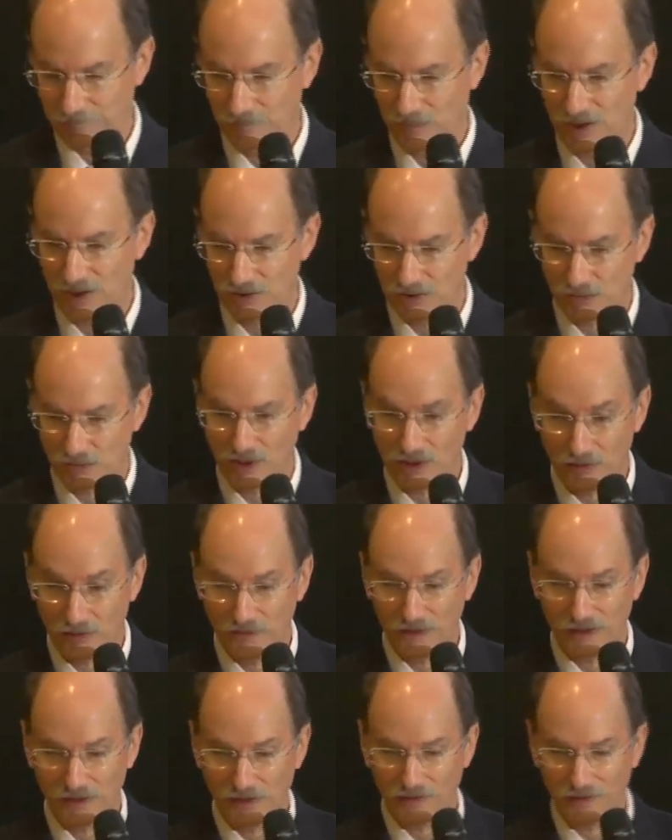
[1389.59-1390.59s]
But it's
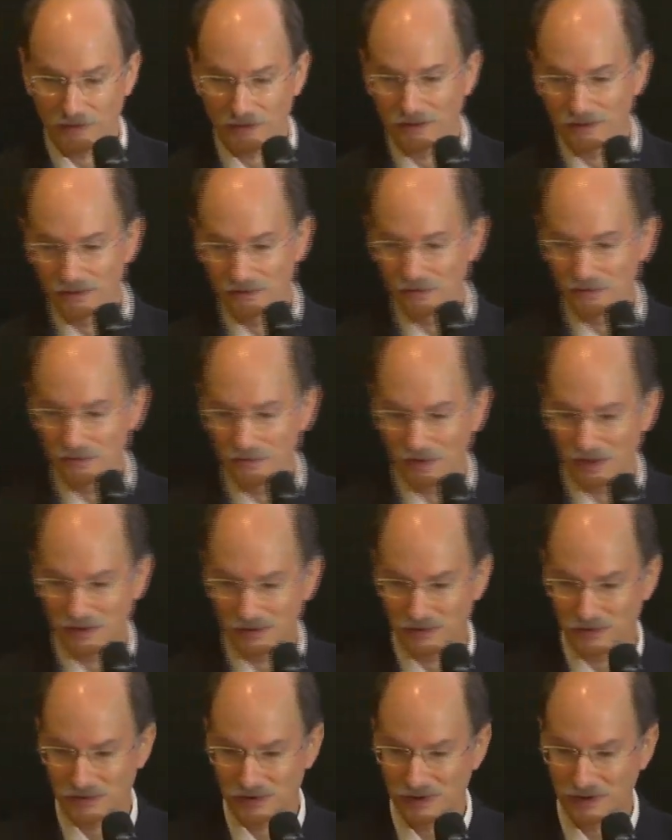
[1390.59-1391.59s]
relevant, I think, to, as
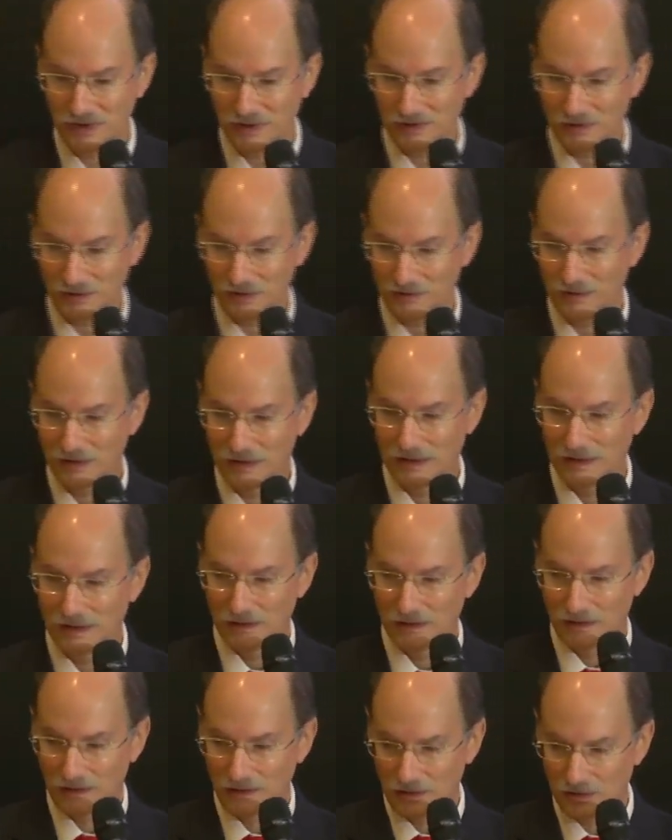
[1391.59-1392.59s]
you'll see here,
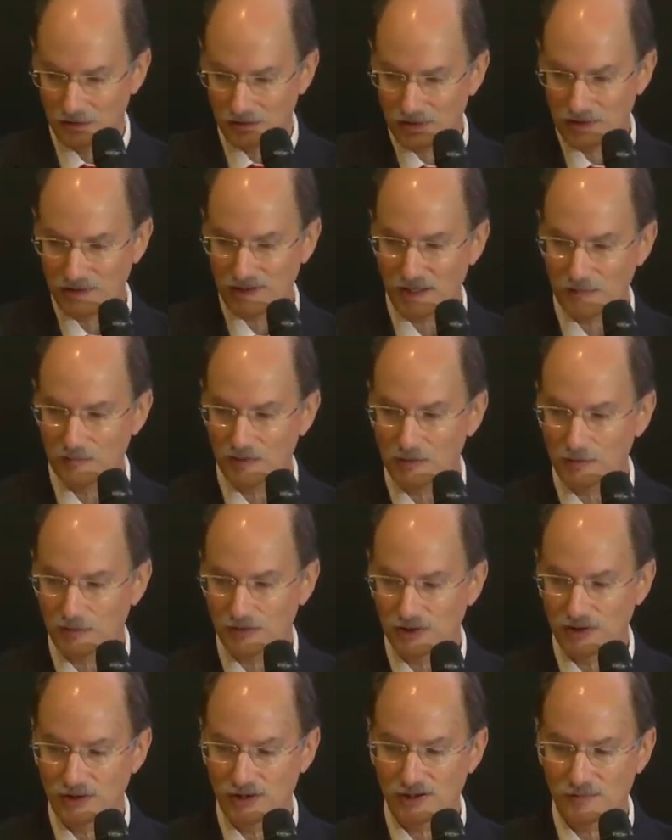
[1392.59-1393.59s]
here's the same double
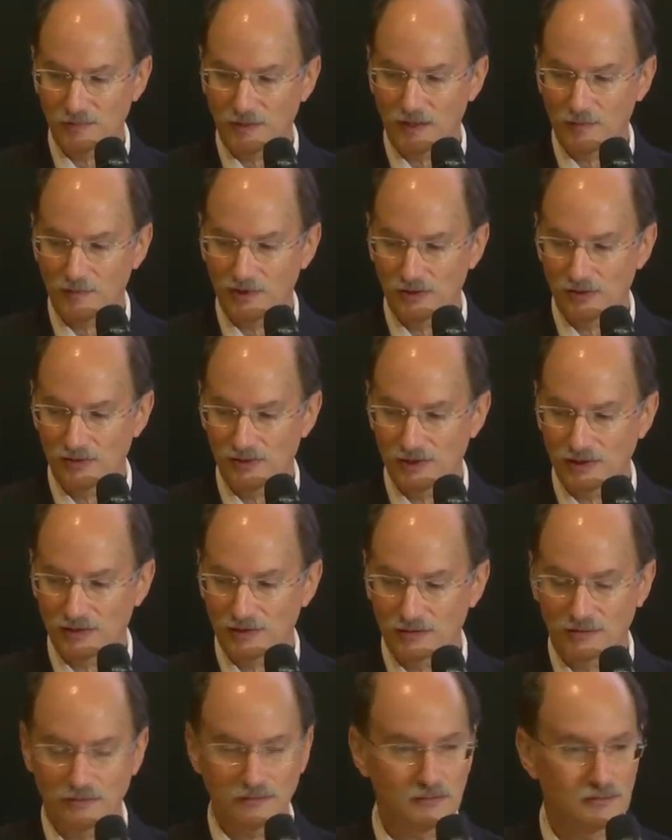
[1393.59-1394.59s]
slit experiment
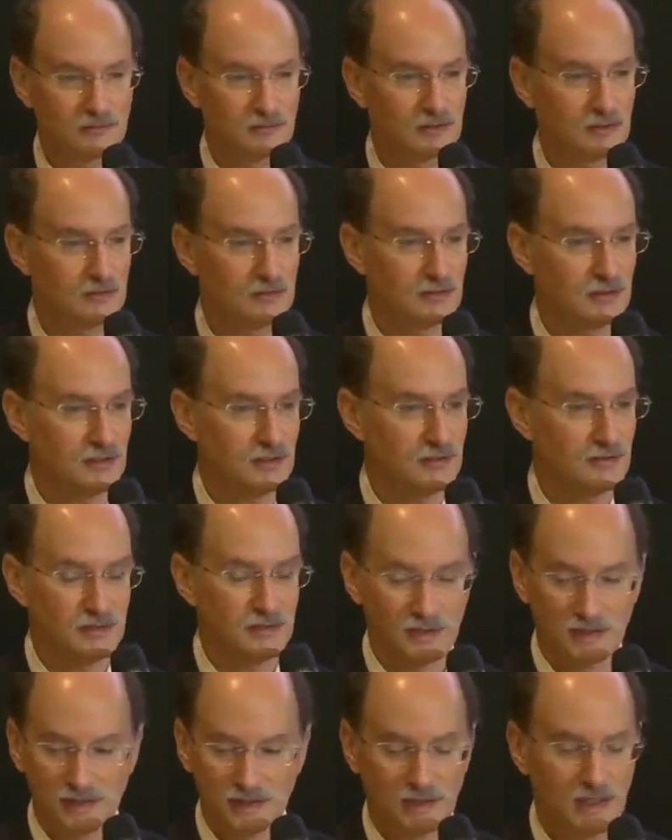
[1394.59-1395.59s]
using, uh, uh,
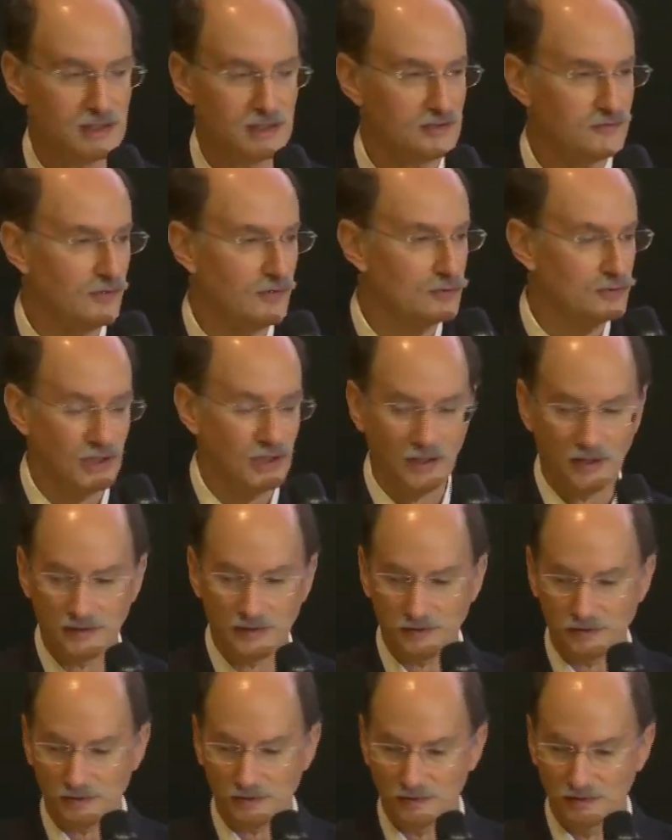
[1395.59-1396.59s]
in this case,
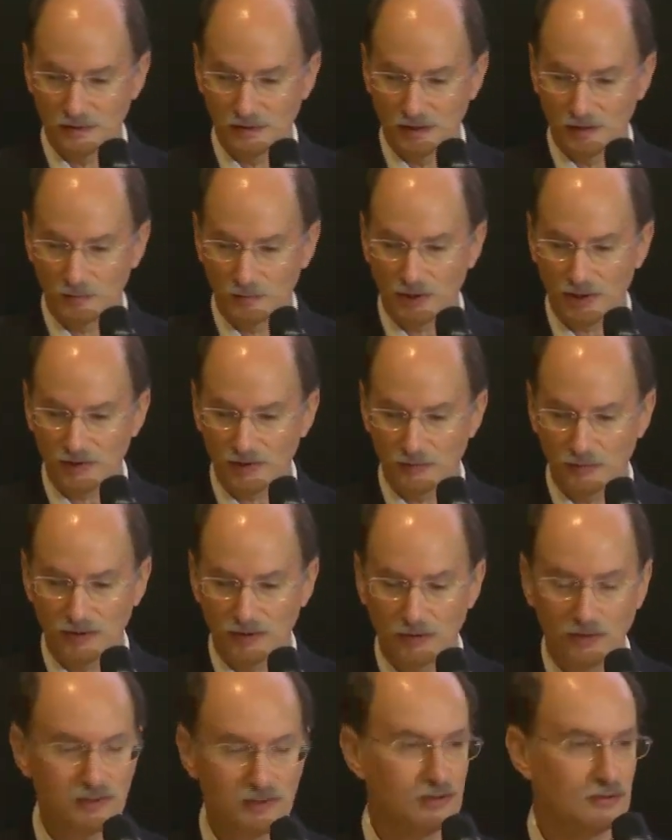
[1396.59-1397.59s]
photons. But we're
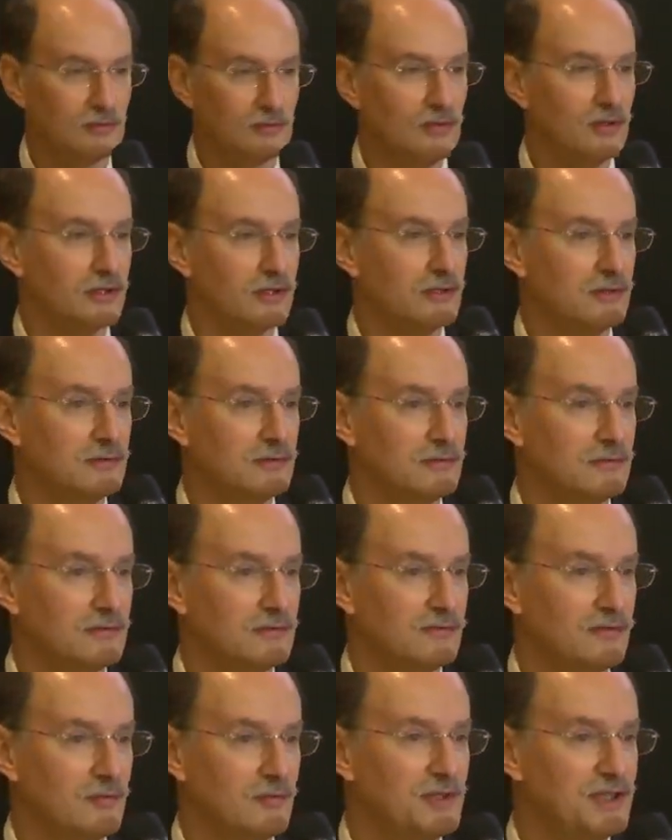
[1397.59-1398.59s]
going to look.
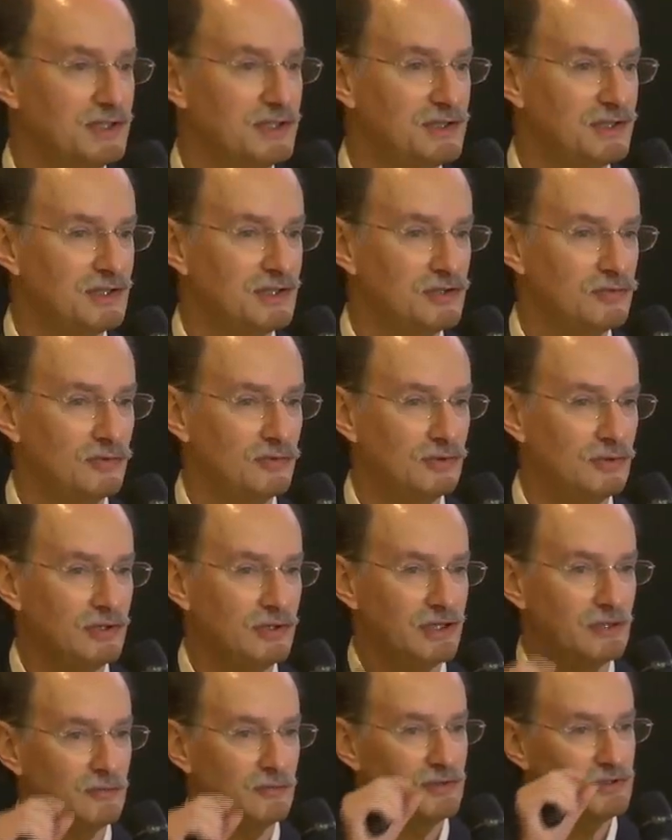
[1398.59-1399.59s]
From a distance, we'll
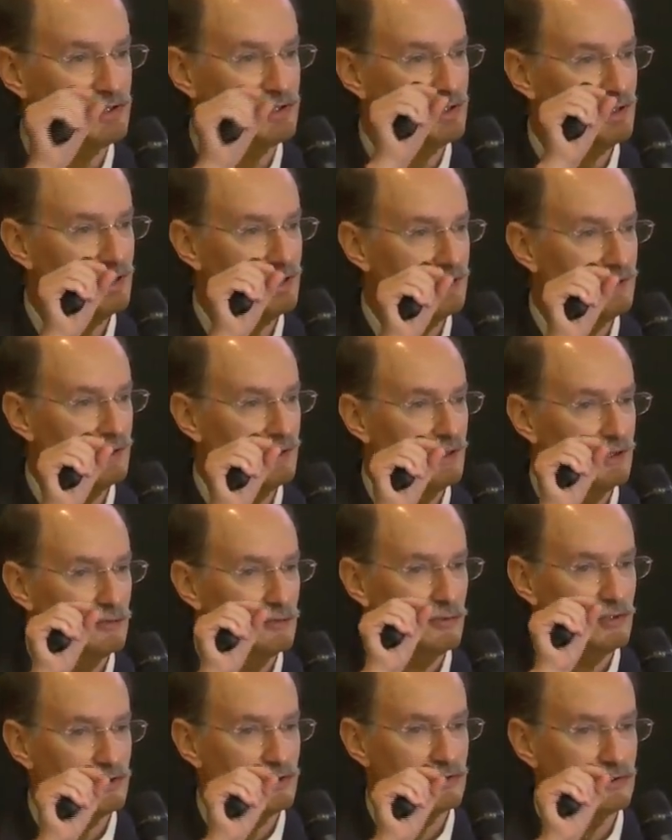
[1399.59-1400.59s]
look and we'll see
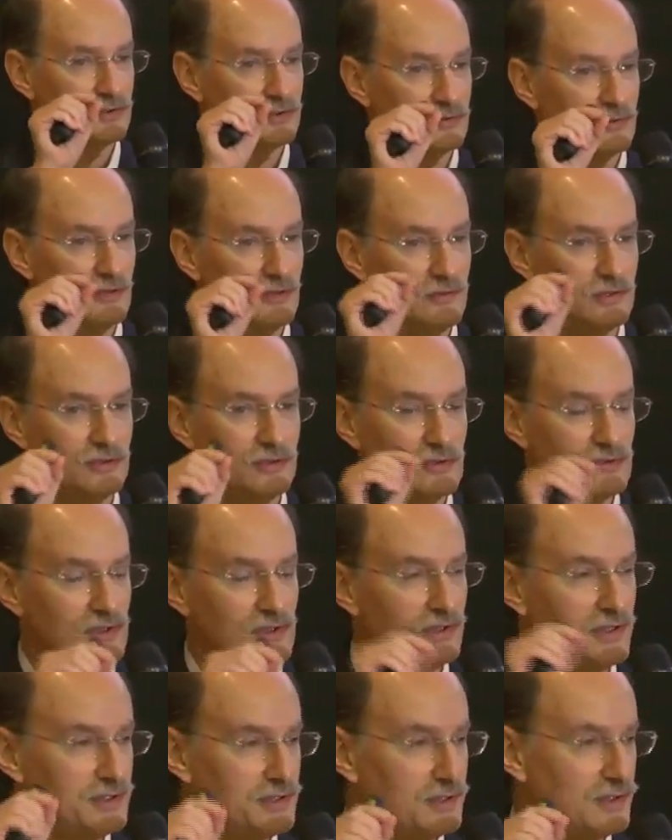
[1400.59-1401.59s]
which of the two
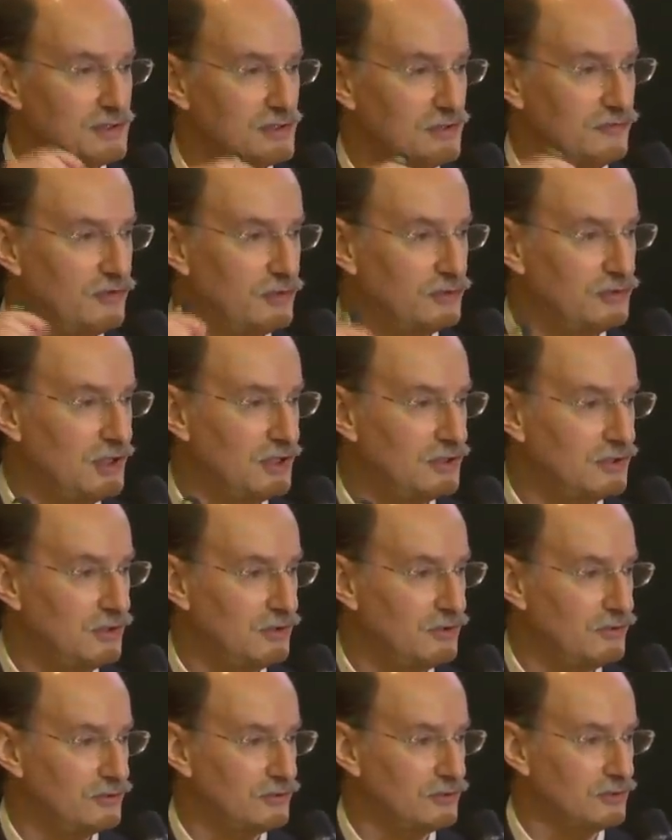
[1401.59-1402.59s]
slits does a photon
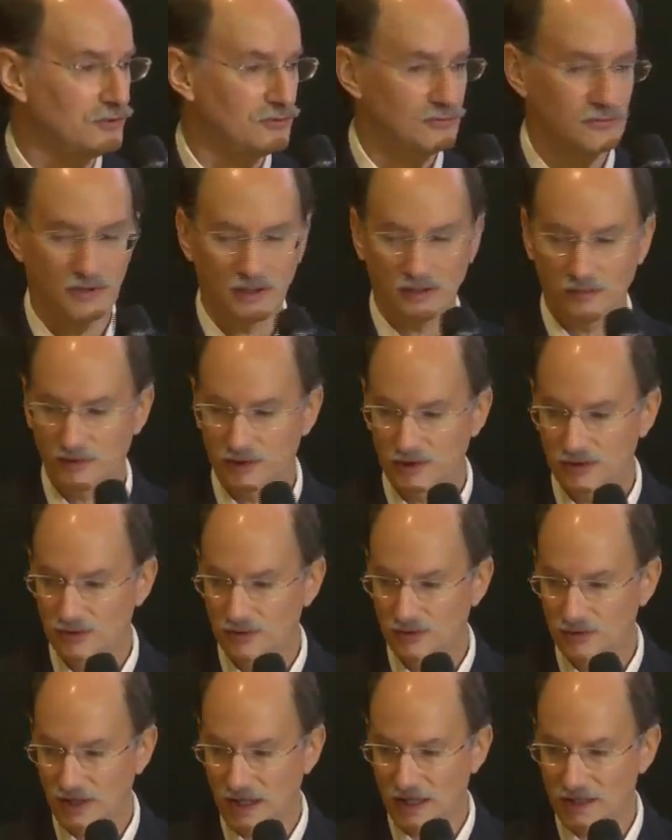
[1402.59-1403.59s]
go through. And when you
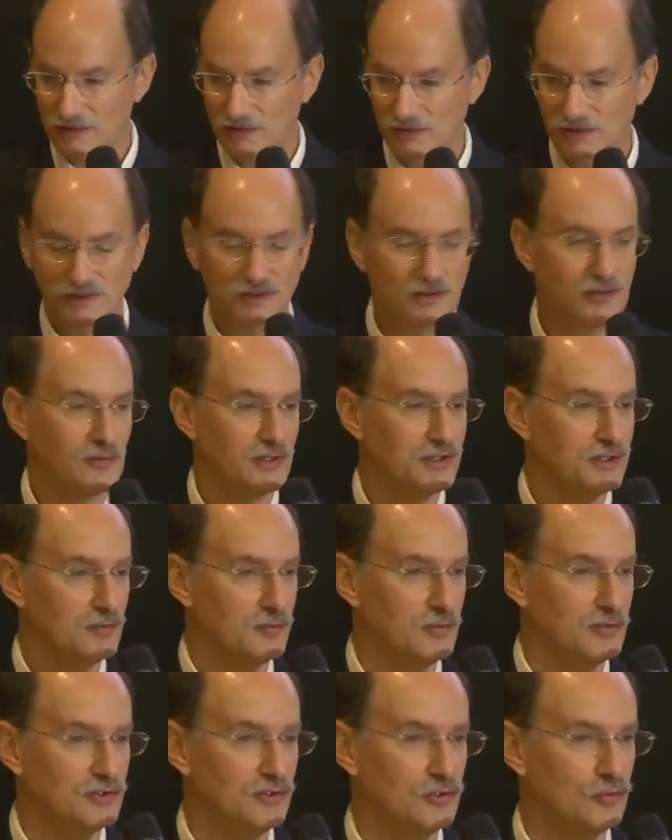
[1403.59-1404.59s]
do that, you see you end
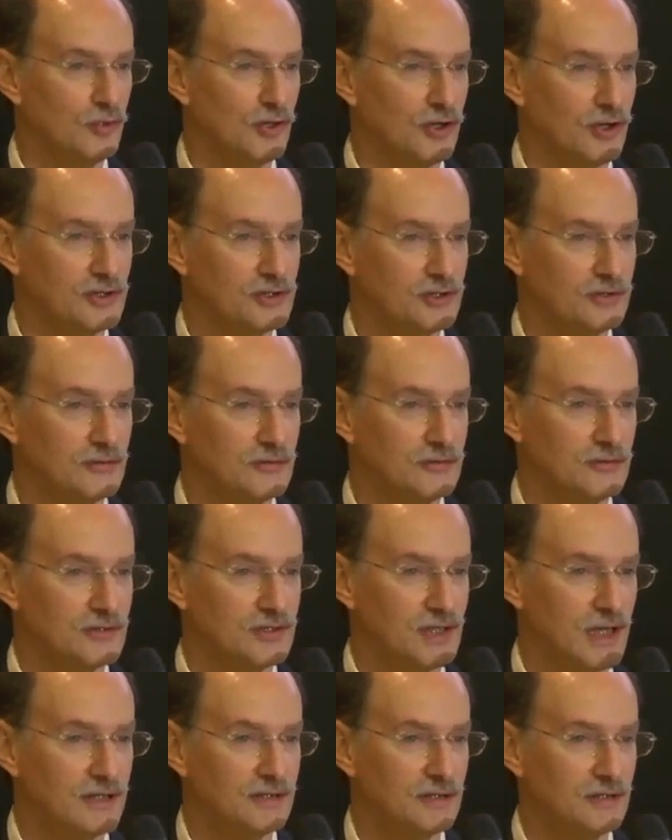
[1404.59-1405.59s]
up with two bars.
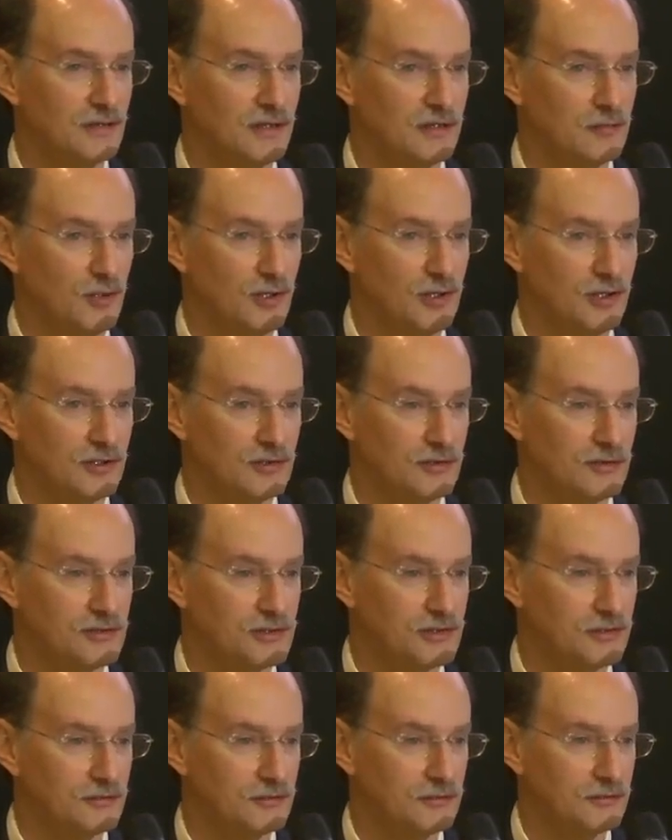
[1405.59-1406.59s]
It's acting like
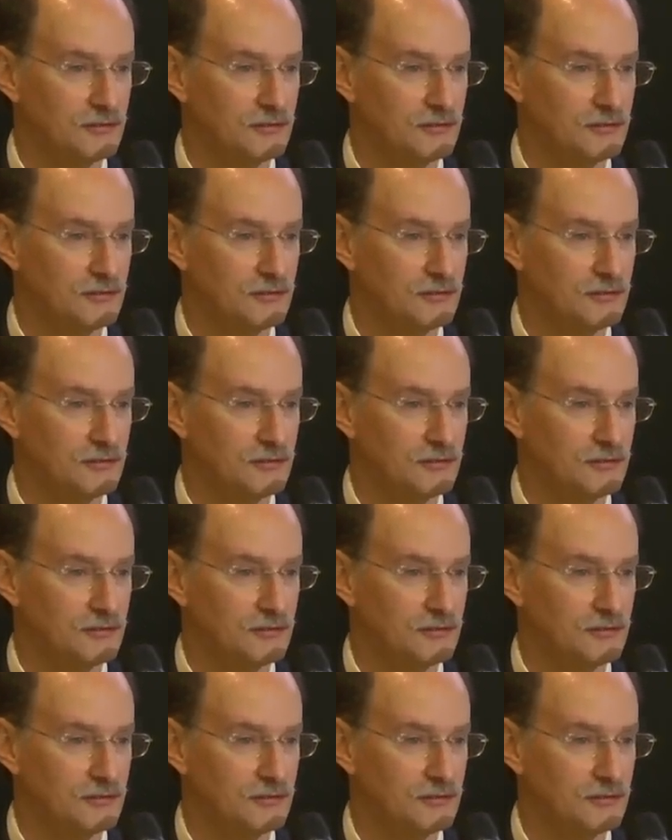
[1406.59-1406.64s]
particles.